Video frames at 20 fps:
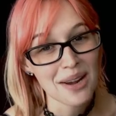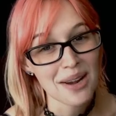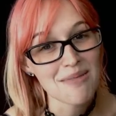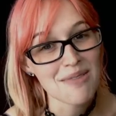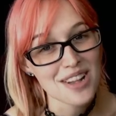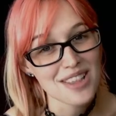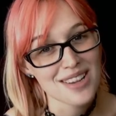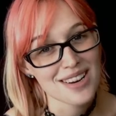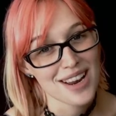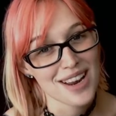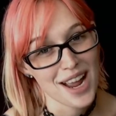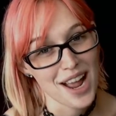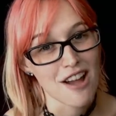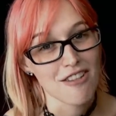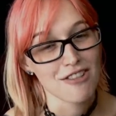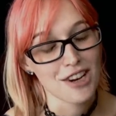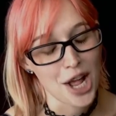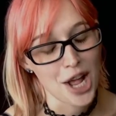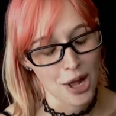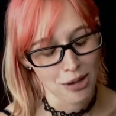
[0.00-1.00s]
more than I have
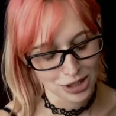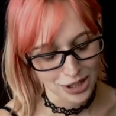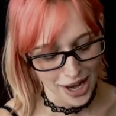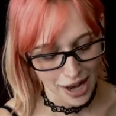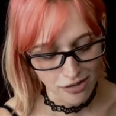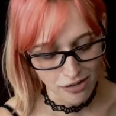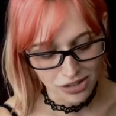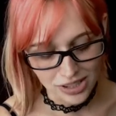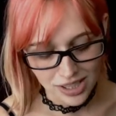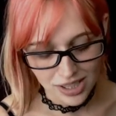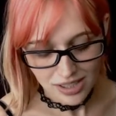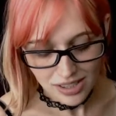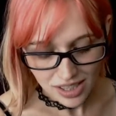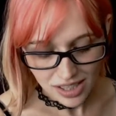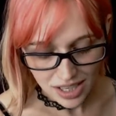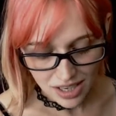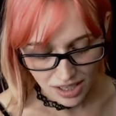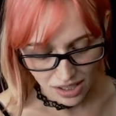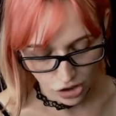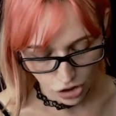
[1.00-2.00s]
now. So I have
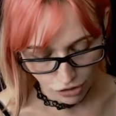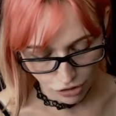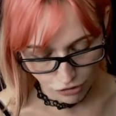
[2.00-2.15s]
16 gig of